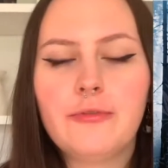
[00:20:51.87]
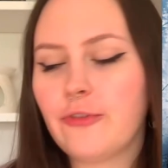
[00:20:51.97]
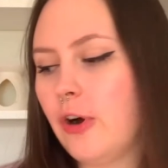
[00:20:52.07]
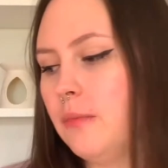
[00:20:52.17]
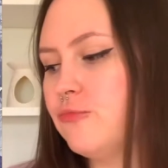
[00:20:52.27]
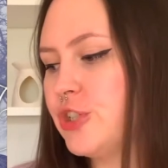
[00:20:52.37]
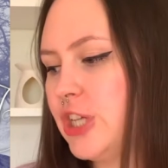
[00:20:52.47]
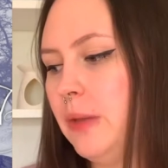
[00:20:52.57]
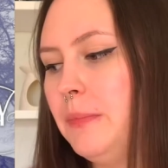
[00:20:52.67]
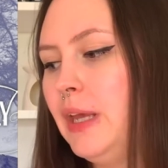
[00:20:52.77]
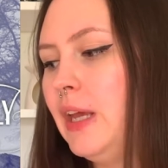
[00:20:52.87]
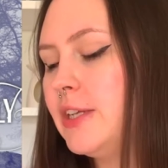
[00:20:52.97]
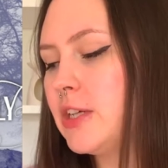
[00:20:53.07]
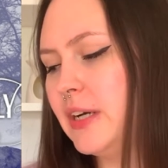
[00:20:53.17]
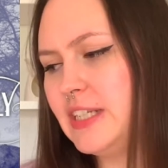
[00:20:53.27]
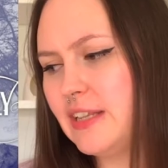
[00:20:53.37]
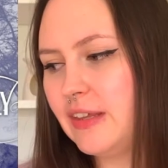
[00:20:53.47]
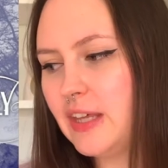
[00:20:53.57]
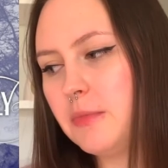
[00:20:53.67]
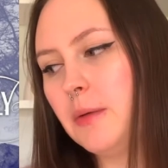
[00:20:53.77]
from Rochelle Mead. I did
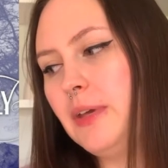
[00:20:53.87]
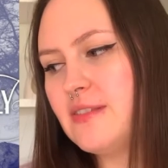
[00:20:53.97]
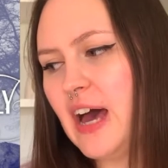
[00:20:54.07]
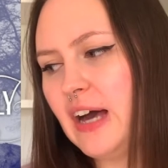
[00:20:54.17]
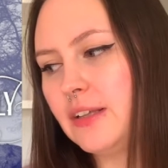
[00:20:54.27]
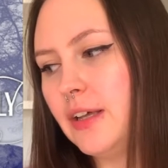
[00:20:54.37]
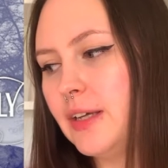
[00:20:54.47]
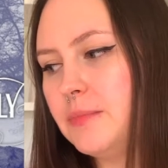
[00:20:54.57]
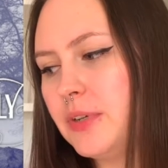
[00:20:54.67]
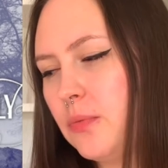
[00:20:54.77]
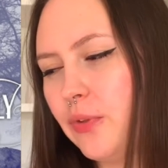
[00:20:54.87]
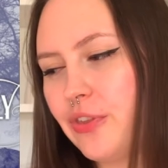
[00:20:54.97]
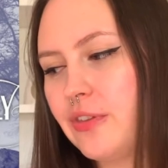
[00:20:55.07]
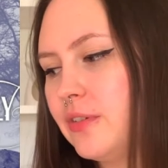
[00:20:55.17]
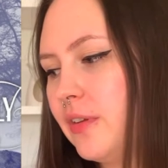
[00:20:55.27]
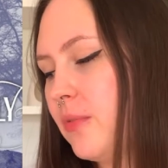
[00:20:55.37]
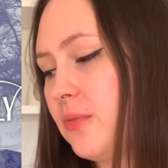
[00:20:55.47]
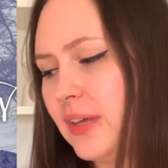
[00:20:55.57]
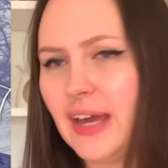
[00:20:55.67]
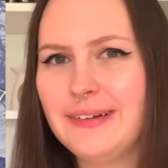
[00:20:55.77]
think it might be a tagline, but it wasn't. So
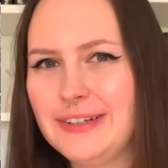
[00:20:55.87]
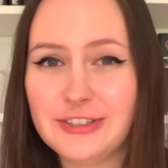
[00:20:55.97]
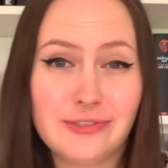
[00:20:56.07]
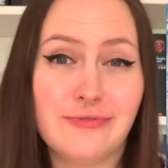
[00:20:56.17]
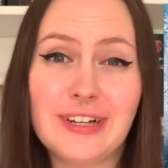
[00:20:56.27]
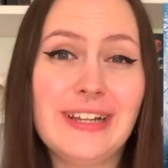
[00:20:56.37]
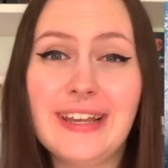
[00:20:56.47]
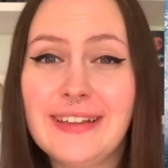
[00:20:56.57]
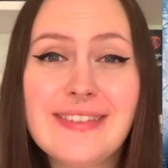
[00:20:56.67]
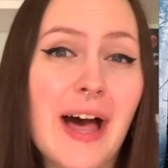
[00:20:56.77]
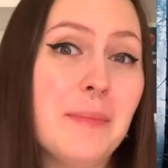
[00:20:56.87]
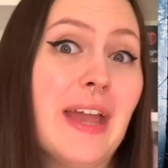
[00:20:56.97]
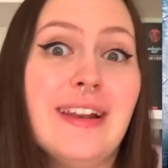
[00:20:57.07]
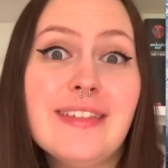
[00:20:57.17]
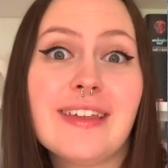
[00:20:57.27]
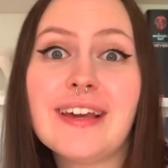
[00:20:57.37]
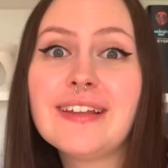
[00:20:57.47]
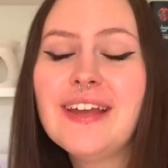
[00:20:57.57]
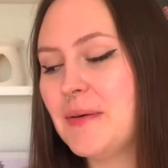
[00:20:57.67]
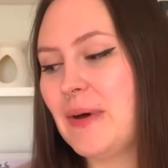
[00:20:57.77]
again, it doesn't really tell me anything
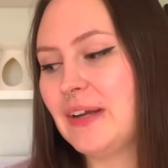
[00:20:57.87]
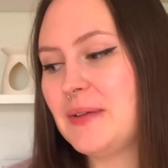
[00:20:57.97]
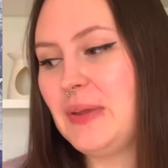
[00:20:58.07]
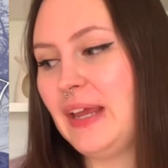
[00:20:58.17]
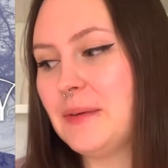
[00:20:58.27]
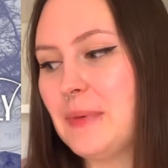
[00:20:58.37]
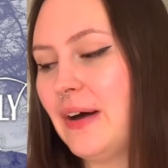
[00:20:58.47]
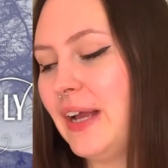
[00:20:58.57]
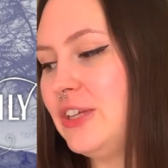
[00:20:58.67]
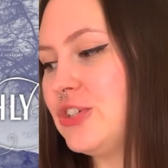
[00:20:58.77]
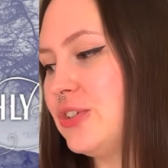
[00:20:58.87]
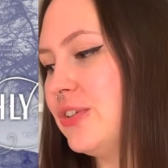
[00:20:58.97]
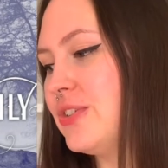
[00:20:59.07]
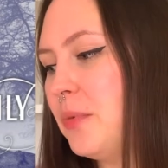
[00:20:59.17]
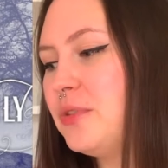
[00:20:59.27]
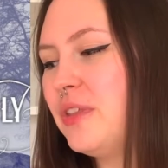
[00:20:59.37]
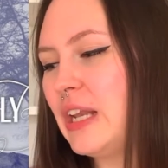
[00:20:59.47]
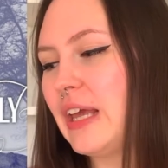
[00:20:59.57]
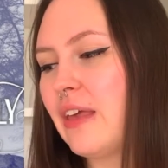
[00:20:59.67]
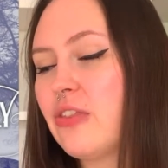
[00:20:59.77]
about it being about angels, other than
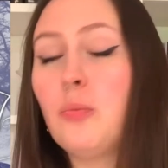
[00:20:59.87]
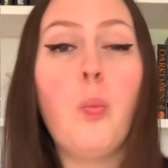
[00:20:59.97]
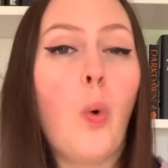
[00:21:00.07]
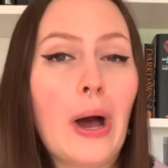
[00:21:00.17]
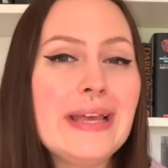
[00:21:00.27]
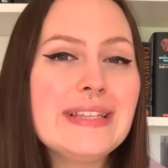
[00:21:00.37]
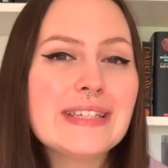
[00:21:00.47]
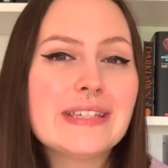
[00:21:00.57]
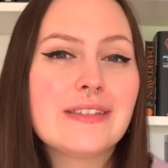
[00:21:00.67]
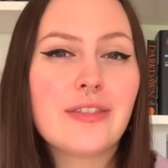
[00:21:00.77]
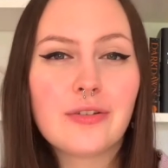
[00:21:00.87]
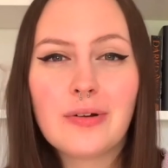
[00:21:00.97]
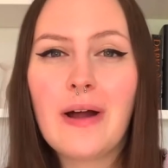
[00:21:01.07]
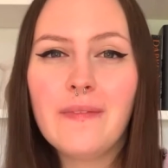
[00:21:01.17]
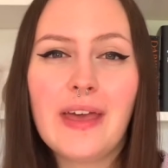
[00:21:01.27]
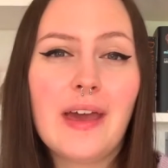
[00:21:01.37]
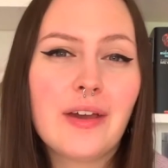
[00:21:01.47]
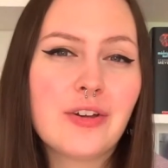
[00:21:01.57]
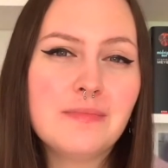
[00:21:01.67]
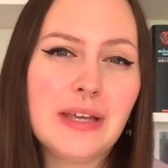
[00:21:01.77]
I guess the white throughout there
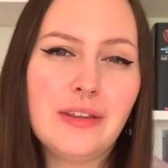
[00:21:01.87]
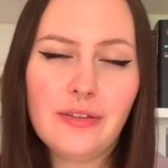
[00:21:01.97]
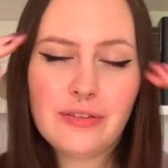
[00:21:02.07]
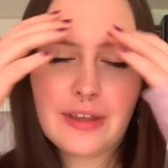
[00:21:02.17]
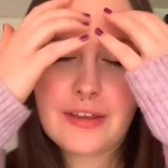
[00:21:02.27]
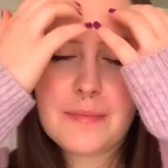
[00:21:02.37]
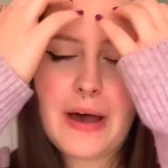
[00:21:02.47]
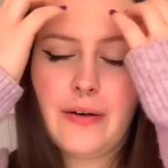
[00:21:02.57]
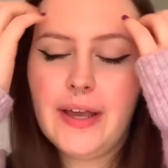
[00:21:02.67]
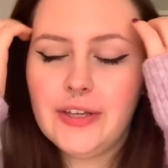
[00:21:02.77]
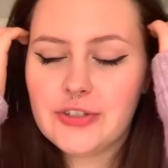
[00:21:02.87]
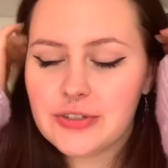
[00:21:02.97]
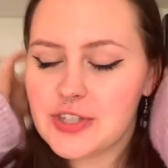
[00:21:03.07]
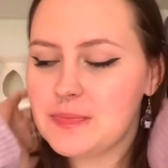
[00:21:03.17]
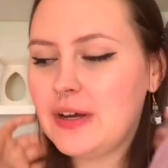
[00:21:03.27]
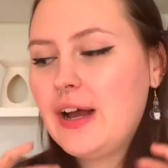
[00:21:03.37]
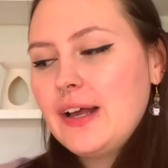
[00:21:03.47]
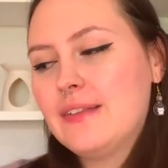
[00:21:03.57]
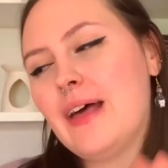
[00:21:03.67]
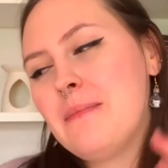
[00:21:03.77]
could make you think about angels, but
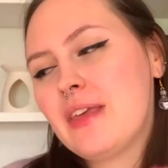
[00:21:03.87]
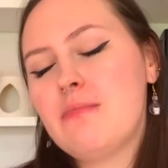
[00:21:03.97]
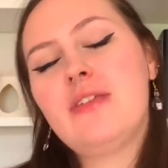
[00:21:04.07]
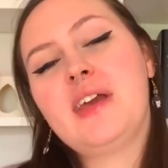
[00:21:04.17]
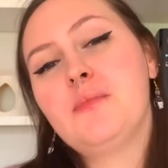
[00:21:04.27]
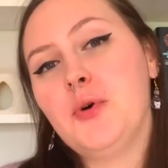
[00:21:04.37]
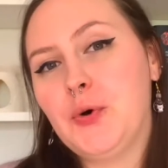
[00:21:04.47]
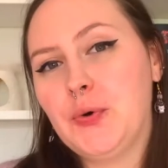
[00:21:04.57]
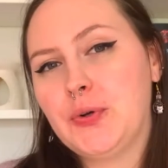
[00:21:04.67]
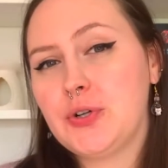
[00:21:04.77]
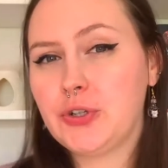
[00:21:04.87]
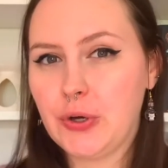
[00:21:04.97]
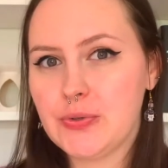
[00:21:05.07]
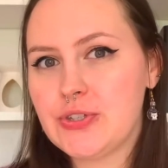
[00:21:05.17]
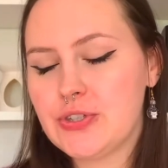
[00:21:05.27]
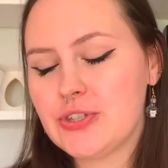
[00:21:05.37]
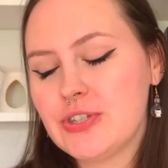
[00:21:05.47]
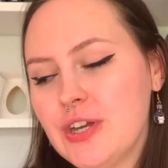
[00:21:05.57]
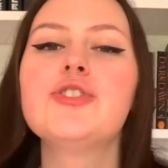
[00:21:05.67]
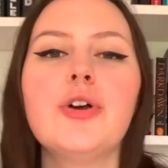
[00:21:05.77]
that me think more ghosts.
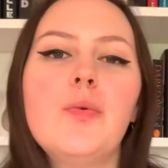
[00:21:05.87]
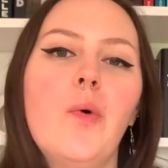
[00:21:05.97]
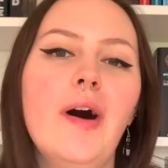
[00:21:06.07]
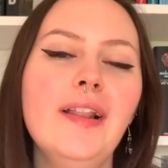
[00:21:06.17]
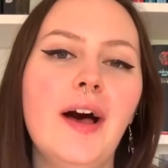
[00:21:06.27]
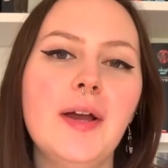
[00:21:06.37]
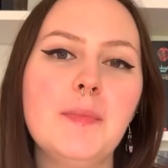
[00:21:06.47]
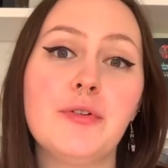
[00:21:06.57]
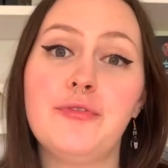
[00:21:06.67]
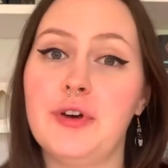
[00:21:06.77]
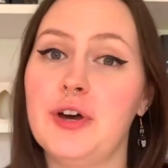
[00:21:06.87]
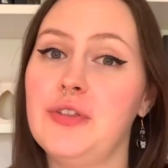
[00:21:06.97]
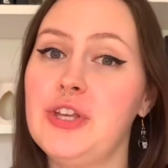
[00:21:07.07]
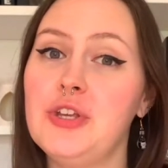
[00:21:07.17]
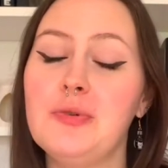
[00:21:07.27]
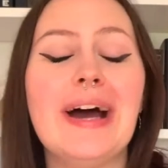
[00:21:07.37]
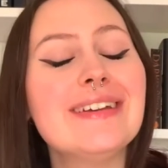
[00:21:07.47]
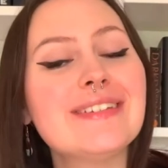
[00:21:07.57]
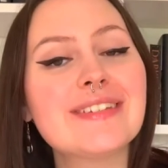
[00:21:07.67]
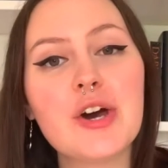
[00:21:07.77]
So while I prefer the
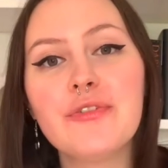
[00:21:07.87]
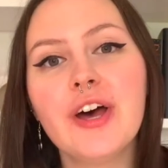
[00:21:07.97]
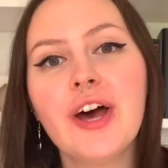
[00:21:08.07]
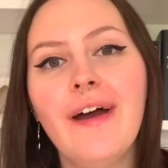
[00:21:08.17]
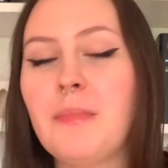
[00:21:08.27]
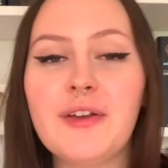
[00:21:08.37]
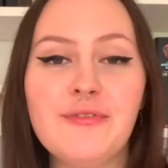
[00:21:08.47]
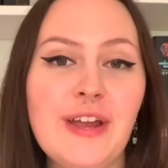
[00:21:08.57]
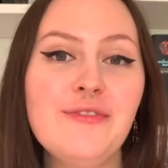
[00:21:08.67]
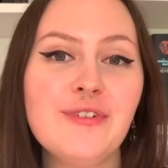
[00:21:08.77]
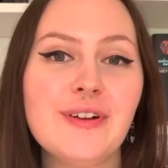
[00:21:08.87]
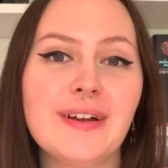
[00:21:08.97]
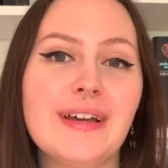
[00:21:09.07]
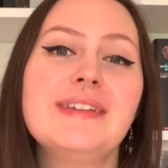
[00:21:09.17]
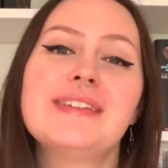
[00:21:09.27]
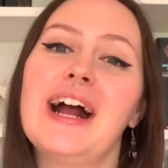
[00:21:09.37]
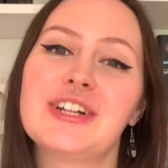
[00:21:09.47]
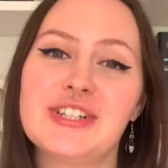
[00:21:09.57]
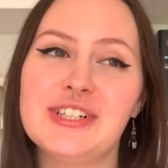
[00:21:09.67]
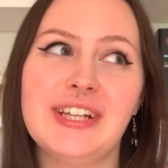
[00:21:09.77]
US cover, my favourite is
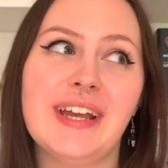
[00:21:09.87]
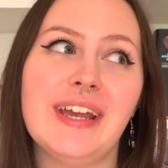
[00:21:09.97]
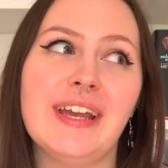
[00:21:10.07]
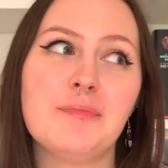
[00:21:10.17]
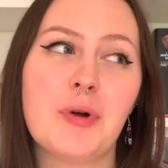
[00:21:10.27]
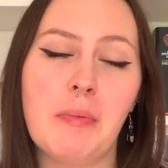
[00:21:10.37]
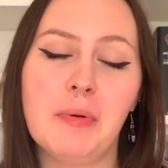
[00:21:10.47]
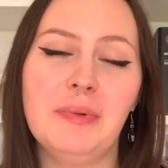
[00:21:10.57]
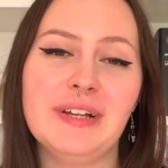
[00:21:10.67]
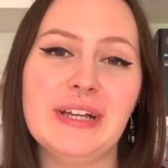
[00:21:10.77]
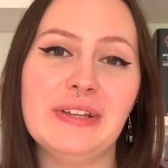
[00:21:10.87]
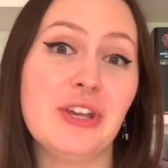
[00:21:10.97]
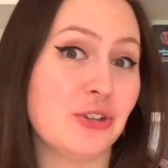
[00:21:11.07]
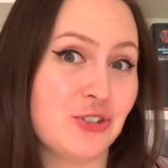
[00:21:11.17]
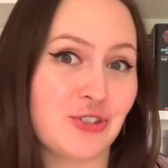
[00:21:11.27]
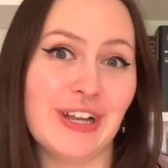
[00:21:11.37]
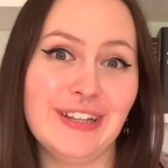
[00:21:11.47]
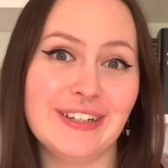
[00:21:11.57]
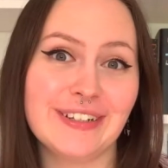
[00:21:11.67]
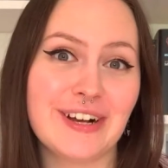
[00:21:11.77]
actually probably the Australian